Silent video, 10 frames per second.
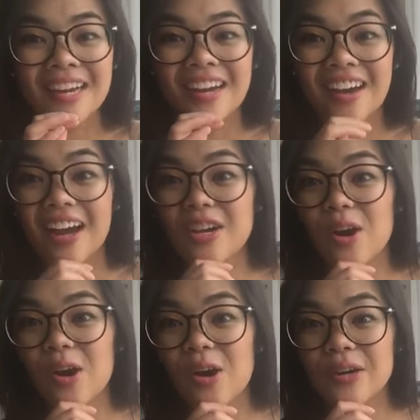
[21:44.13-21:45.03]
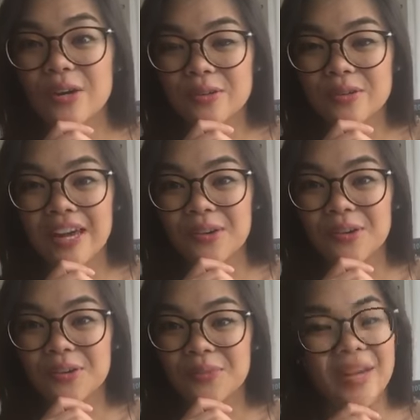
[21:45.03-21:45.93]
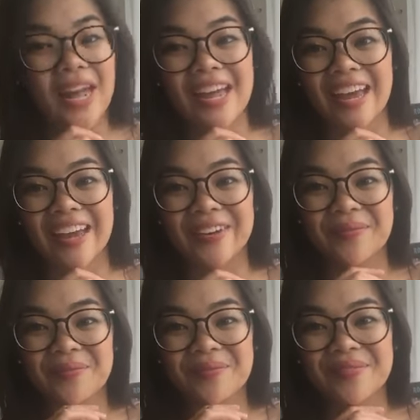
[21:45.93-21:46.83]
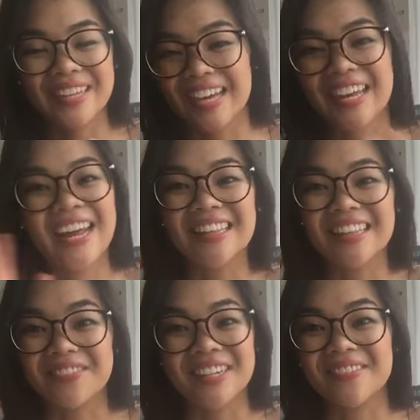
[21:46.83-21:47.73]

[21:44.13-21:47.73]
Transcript: I know I don't look that old, but I am, and I love it.